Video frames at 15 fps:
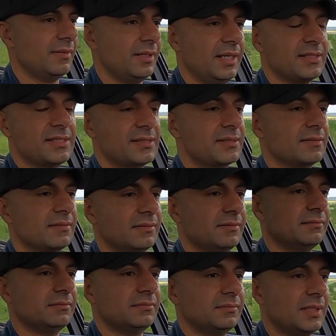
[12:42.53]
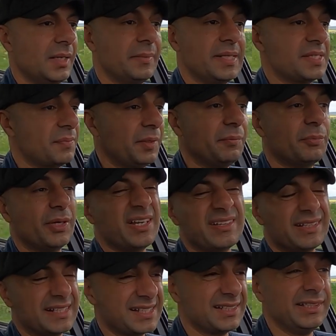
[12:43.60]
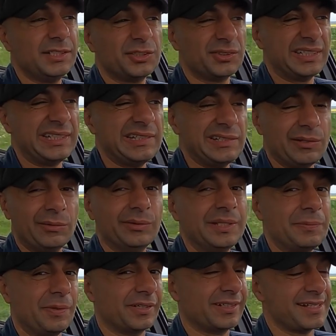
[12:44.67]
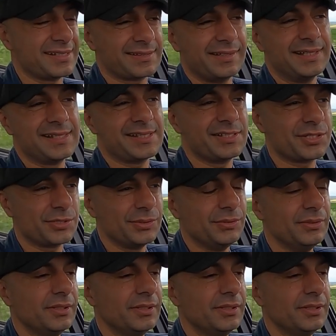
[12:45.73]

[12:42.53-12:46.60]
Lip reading: I mean, it's been brilliant. It's literally the only podcast that I listen to.